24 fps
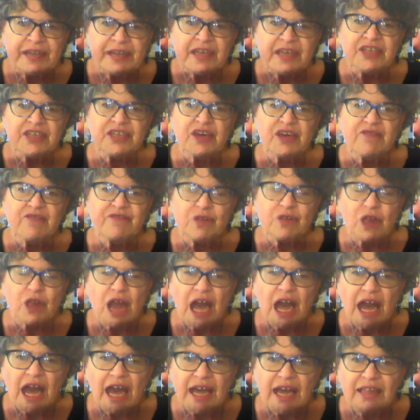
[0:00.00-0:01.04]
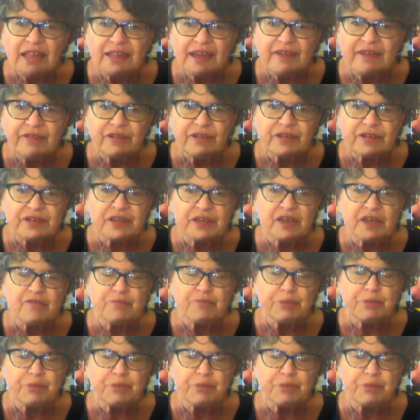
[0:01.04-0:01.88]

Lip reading: suffer high levels of